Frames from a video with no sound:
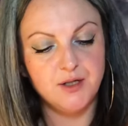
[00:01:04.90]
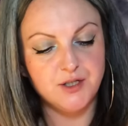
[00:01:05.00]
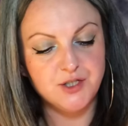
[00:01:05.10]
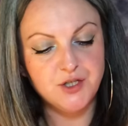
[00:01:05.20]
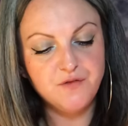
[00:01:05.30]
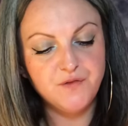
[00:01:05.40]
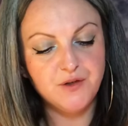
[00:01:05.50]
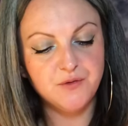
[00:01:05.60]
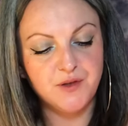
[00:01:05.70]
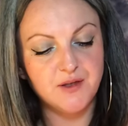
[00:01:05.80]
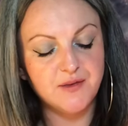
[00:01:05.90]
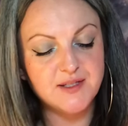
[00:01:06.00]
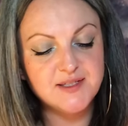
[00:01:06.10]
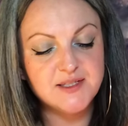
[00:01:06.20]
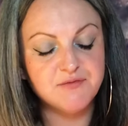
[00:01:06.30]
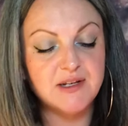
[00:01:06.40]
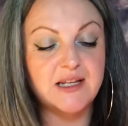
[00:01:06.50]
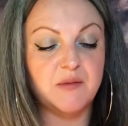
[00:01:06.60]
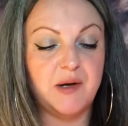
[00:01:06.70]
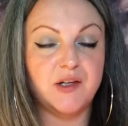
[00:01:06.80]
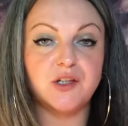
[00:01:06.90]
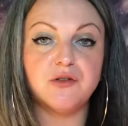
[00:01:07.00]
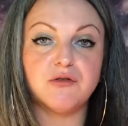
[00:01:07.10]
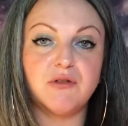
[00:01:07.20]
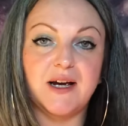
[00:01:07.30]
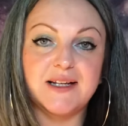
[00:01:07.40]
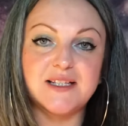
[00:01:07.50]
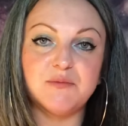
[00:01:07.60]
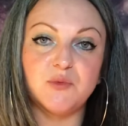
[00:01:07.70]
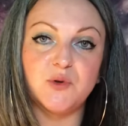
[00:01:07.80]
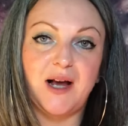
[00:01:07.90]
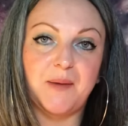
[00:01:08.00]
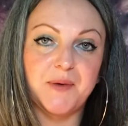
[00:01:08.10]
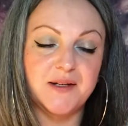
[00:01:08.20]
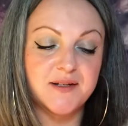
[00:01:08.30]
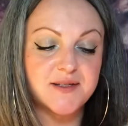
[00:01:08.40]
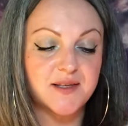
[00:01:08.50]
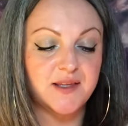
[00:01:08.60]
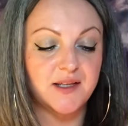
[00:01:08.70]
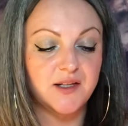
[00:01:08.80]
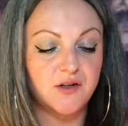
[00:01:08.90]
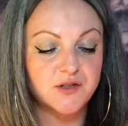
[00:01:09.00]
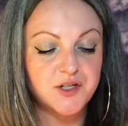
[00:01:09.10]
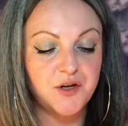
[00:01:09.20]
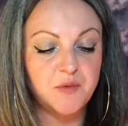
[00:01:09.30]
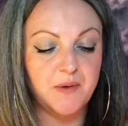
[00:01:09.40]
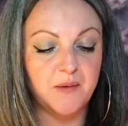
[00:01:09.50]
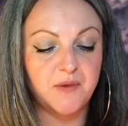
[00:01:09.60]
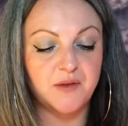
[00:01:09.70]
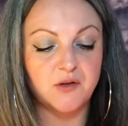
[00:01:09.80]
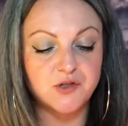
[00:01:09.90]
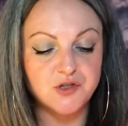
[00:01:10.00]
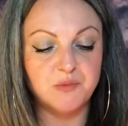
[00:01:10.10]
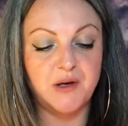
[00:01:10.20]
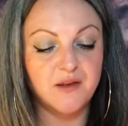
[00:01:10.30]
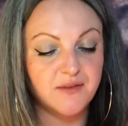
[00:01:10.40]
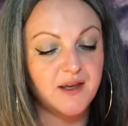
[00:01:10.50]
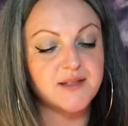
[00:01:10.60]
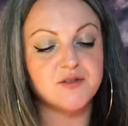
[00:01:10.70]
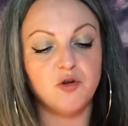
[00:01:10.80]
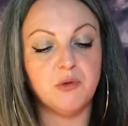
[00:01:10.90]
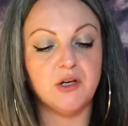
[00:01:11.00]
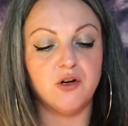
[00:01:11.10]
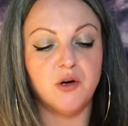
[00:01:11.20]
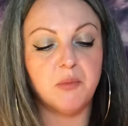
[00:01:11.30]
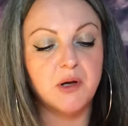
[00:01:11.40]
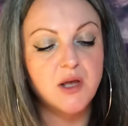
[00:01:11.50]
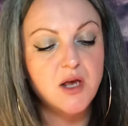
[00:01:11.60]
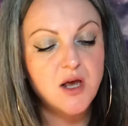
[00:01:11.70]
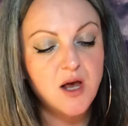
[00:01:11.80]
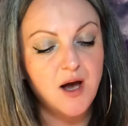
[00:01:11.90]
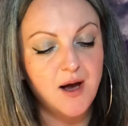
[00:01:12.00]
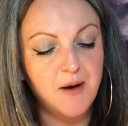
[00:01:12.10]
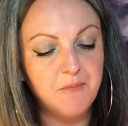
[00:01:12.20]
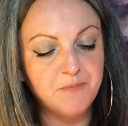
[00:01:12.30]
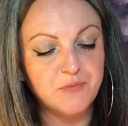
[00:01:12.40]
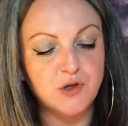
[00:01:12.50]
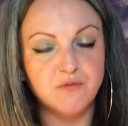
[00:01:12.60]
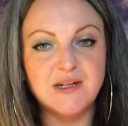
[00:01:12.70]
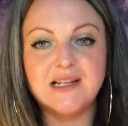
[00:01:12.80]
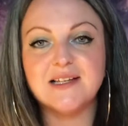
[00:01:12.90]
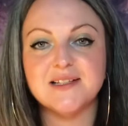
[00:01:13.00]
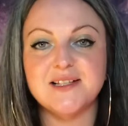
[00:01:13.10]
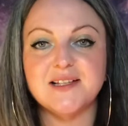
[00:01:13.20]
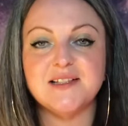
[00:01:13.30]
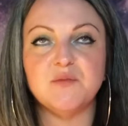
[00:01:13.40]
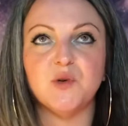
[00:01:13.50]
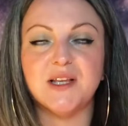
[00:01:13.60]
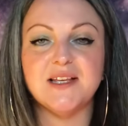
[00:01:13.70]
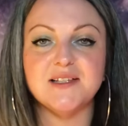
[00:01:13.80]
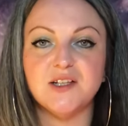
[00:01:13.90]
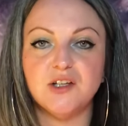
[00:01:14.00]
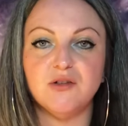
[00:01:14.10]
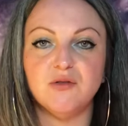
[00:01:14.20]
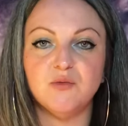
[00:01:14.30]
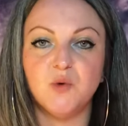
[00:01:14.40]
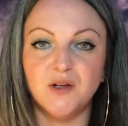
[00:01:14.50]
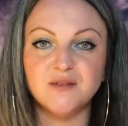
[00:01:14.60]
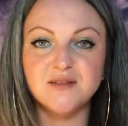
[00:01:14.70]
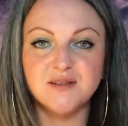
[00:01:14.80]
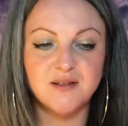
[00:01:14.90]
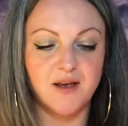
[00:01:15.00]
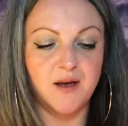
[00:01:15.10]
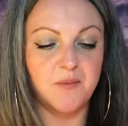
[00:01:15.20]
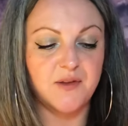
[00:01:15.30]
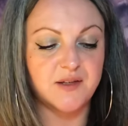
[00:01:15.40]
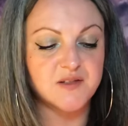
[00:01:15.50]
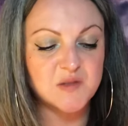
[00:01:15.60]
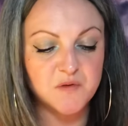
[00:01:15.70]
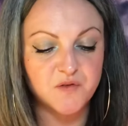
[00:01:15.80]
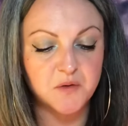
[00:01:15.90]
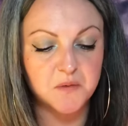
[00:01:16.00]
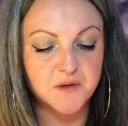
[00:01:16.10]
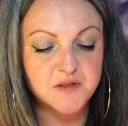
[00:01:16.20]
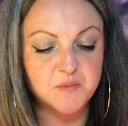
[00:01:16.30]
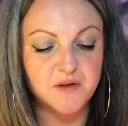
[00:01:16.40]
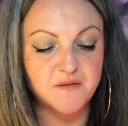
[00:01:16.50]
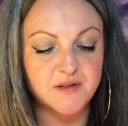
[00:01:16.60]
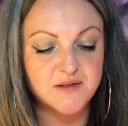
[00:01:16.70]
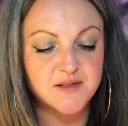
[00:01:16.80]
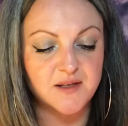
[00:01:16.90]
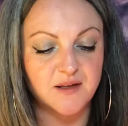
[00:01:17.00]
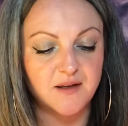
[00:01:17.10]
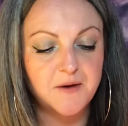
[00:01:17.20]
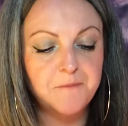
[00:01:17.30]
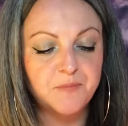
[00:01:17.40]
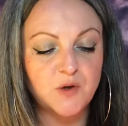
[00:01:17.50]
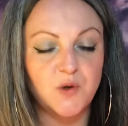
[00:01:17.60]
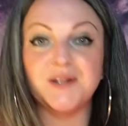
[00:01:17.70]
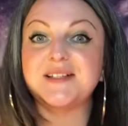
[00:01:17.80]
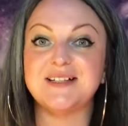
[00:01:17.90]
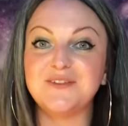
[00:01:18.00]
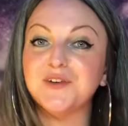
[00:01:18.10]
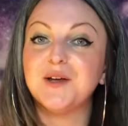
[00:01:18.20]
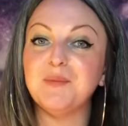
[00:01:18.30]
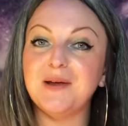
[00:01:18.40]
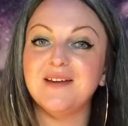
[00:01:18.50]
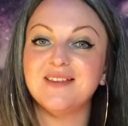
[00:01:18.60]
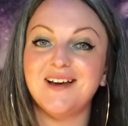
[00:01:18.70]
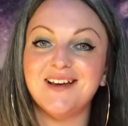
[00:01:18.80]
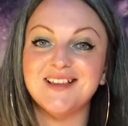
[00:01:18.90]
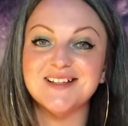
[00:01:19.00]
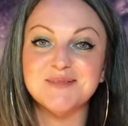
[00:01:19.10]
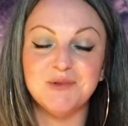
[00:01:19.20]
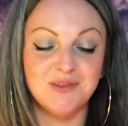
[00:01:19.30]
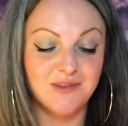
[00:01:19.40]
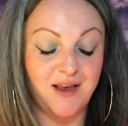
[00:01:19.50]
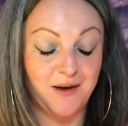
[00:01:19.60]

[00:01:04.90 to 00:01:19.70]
do feel that this is really about you creating more happiness. I think in October, because your birthday is coming up, you're really assessing what it is that you want. I think some of you are experiencing quite a significant birthday this month,